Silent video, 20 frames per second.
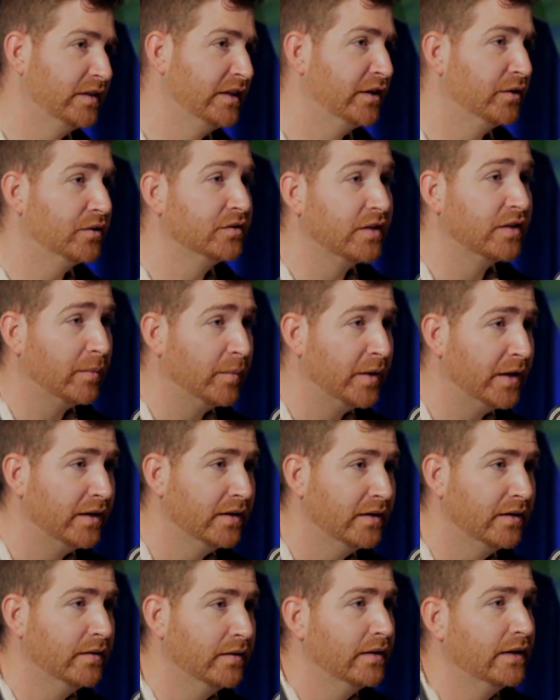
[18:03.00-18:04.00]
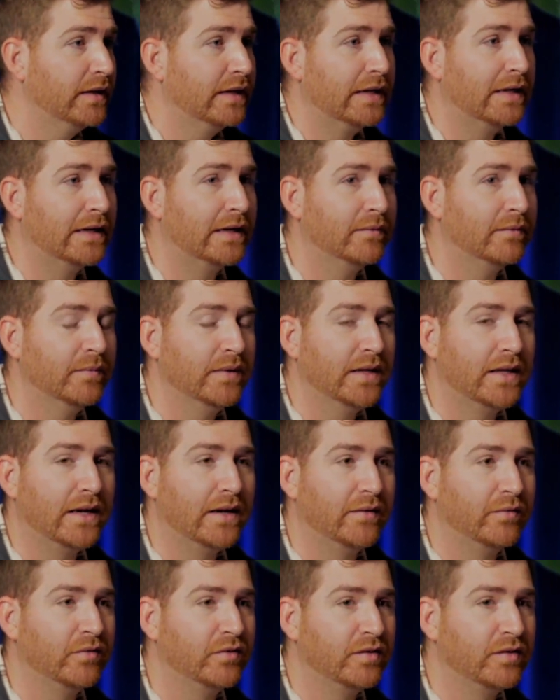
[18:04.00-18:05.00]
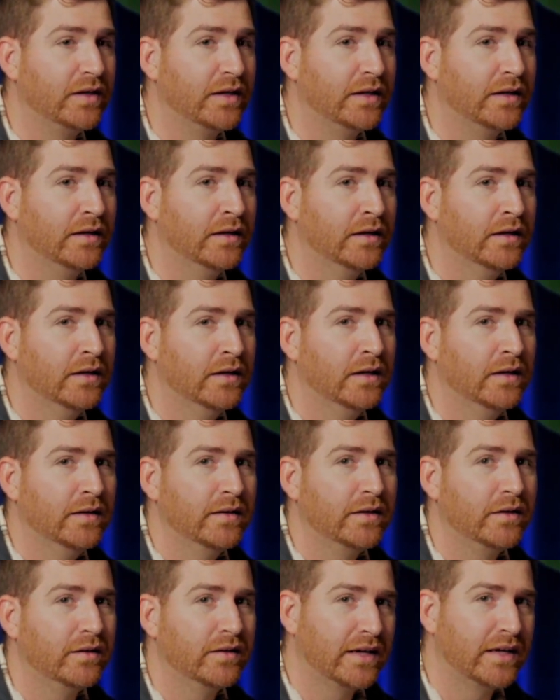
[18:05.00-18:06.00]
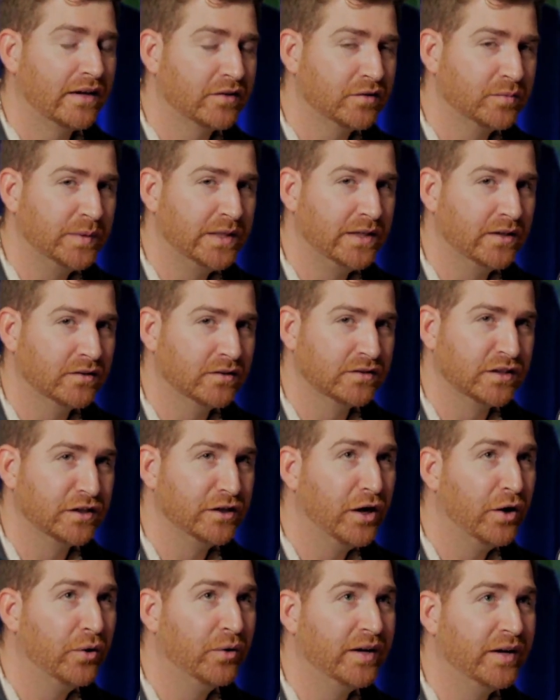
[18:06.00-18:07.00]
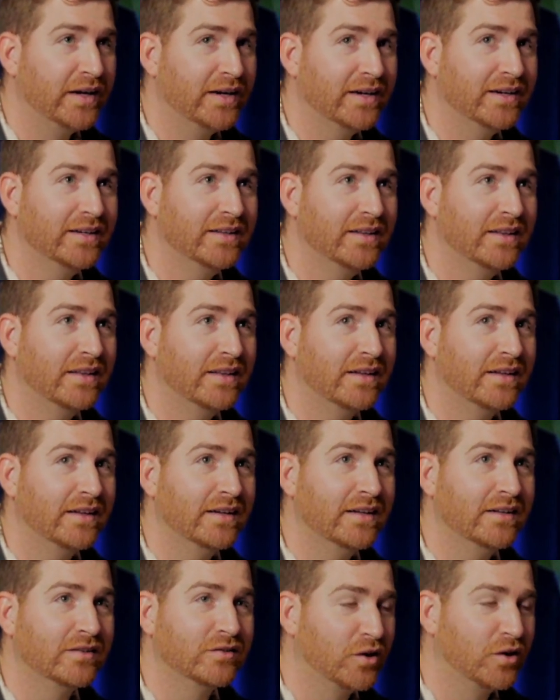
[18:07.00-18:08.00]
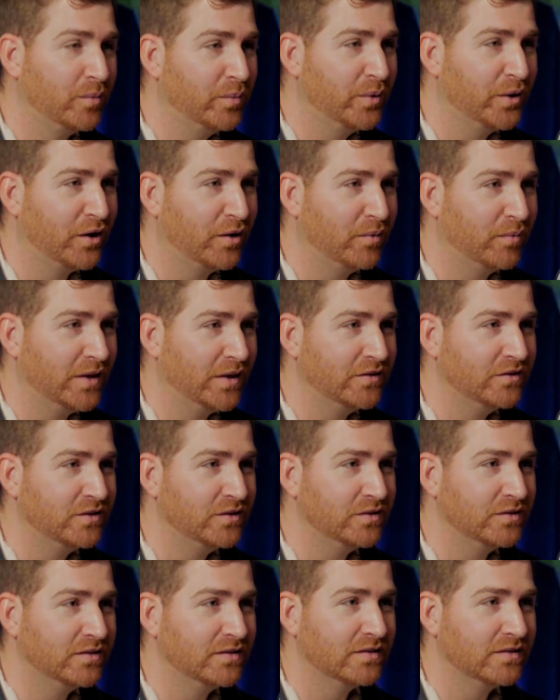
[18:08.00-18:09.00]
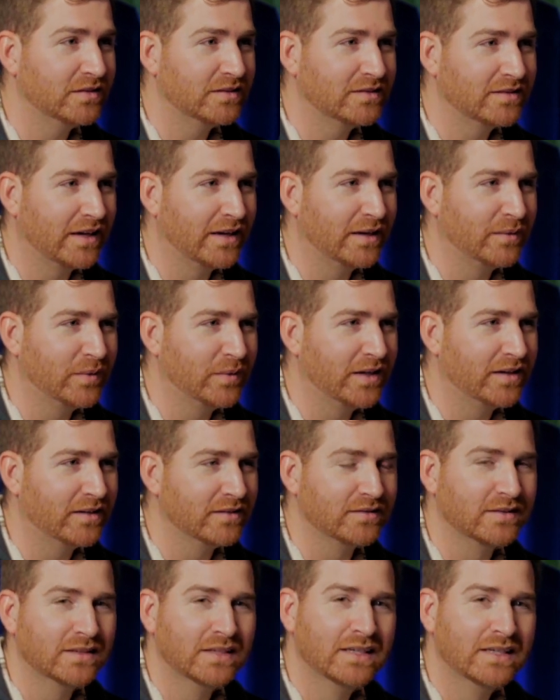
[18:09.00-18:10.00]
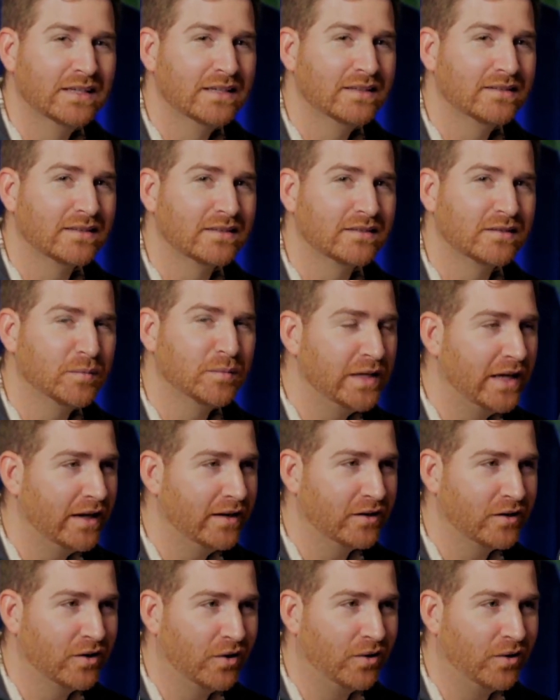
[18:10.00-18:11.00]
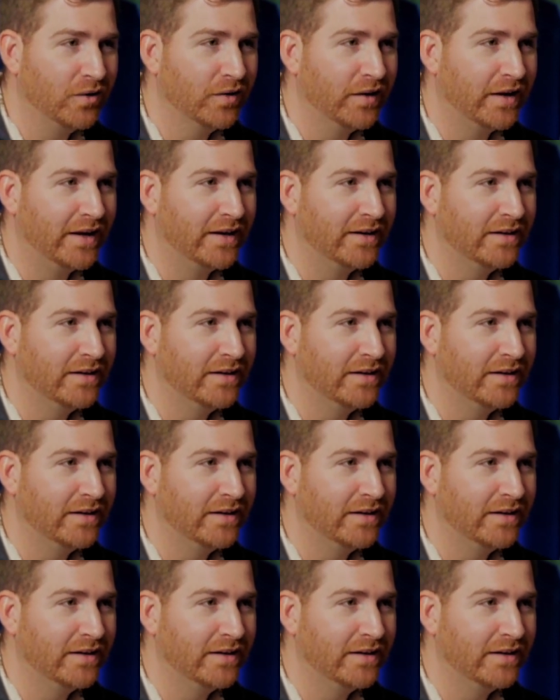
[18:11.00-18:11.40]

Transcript: summit and I've seen the guest speakers, and knowing that it's all put on by students is exciting. Mm-hmm. Because it's like somebody had to call that